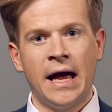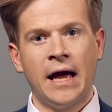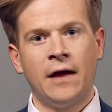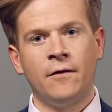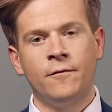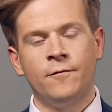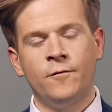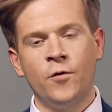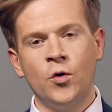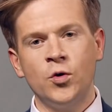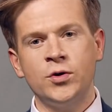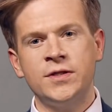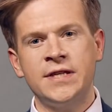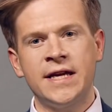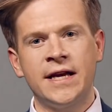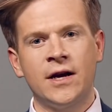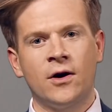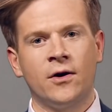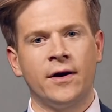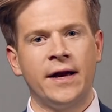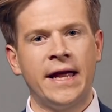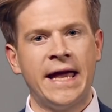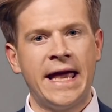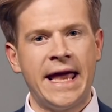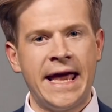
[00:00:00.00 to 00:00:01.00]
and voting
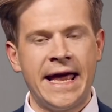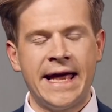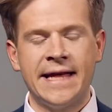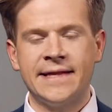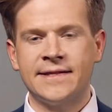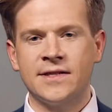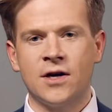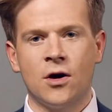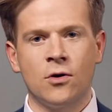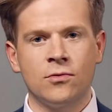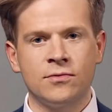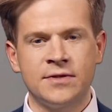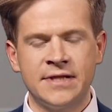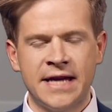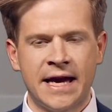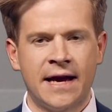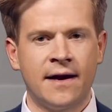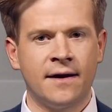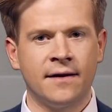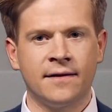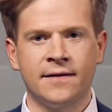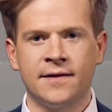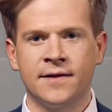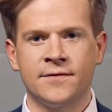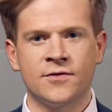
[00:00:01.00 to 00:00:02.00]
on eight
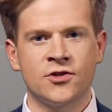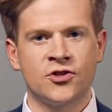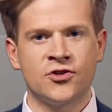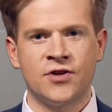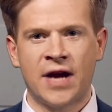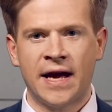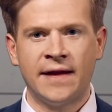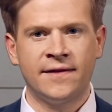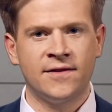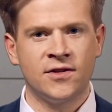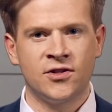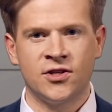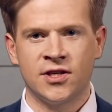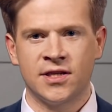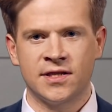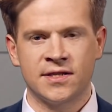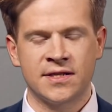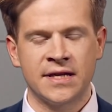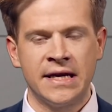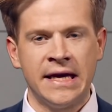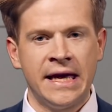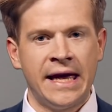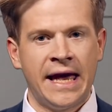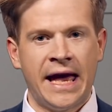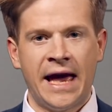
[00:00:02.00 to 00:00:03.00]
alternative
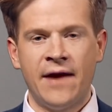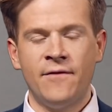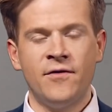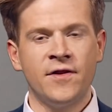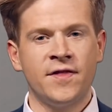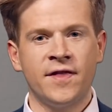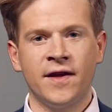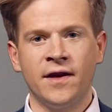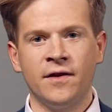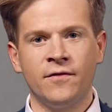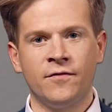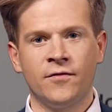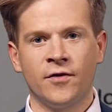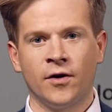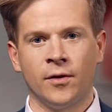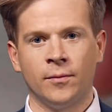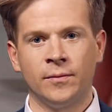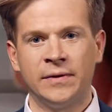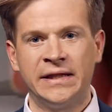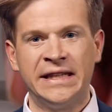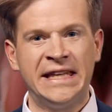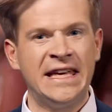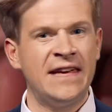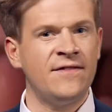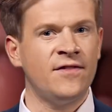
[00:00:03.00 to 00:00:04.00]
strategies. Everything
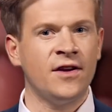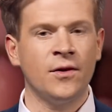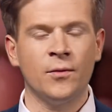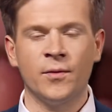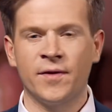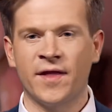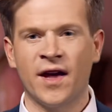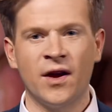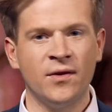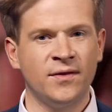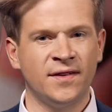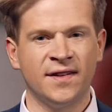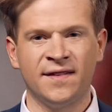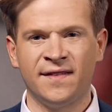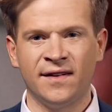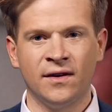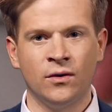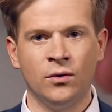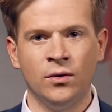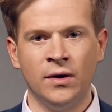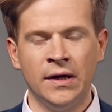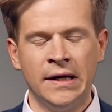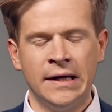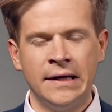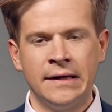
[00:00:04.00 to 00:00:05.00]
from leaving without a
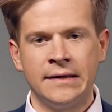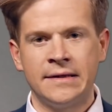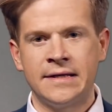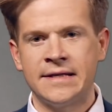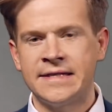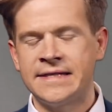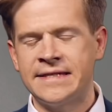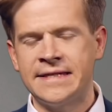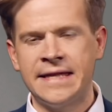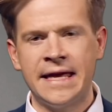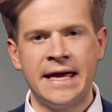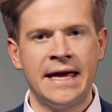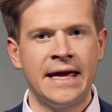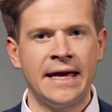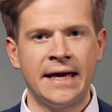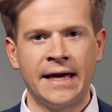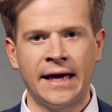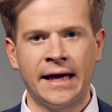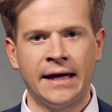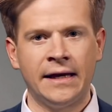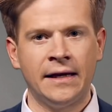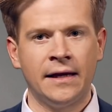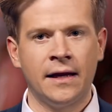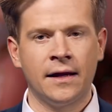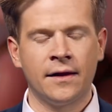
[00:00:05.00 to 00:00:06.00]
deal to staying
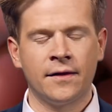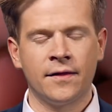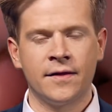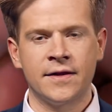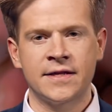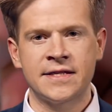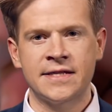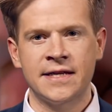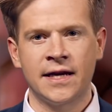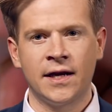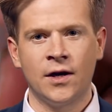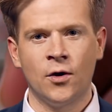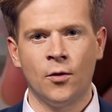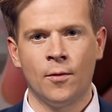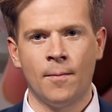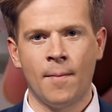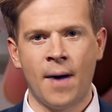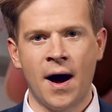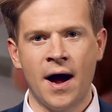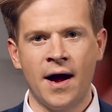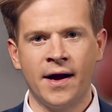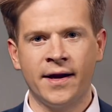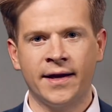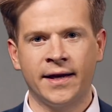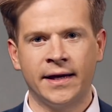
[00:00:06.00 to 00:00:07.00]
in the single
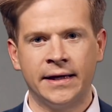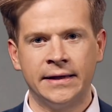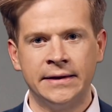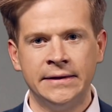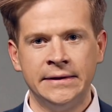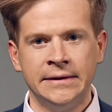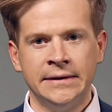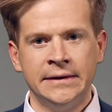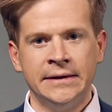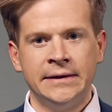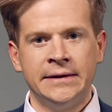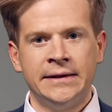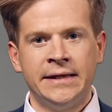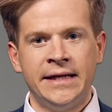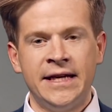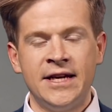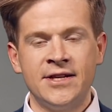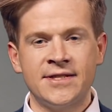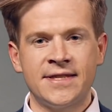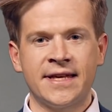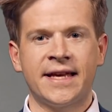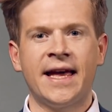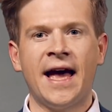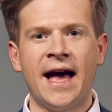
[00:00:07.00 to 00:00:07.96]
market. Here's the